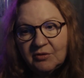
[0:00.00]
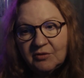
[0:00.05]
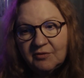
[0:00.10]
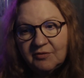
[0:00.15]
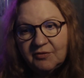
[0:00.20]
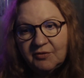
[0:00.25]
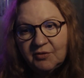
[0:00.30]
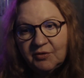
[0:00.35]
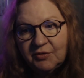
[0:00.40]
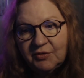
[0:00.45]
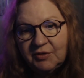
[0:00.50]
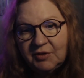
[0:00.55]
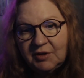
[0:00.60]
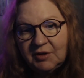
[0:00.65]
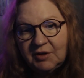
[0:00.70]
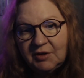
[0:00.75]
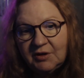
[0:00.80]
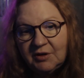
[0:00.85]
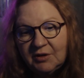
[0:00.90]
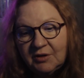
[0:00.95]
for
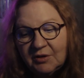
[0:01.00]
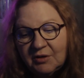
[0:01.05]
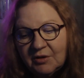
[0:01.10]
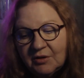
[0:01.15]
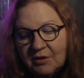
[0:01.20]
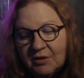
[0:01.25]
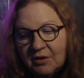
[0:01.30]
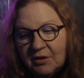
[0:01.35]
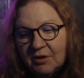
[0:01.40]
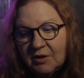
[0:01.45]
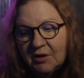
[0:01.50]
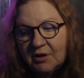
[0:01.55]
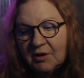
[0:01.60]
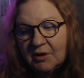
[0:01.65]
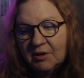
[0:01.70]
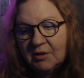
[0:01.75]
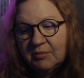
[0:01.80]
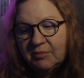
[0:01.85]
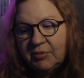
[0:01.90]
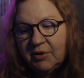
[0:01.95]
the
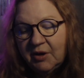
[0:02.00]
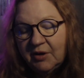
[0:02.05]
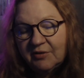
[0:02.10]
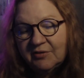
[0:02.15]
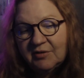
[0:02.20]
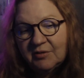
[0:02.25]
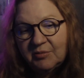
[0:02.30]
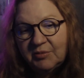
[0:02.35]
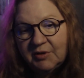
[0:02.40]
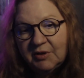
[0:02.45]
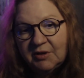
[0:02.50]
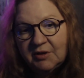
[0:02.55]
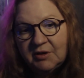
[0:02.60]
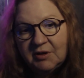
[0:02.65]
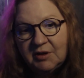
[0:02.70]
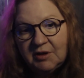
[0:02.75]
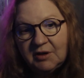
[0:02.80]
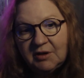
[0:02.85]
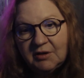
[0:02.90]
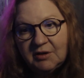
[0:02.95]

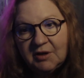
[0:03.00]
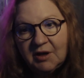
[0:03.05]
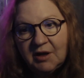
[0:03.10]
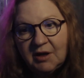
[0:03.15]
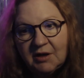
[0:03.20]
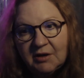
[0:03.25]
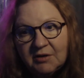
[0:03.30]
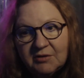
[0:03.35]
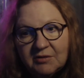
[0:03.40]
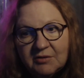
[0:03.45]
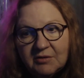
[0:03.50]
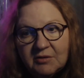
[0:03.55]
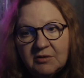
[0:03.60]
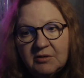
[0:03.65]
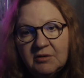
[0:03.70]
possibility that,